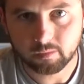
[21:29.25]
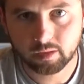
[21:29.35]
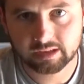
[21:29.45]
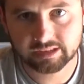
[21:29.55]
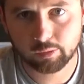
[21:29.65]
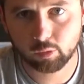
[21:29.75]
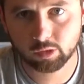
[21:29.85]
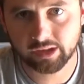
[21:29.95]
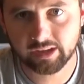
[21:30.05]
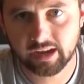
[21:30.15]
because they will
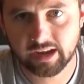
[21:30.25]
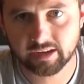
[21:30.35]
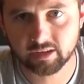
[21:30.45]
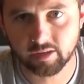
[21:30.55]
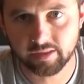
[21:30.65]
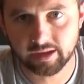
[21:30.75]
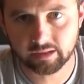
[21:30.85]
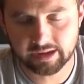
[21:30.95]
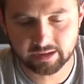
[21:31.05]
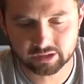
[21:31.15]
really keen in on that
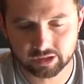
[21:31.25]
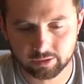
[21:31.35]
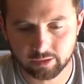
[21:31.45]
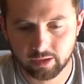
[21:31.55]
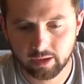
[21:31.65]
landing zone,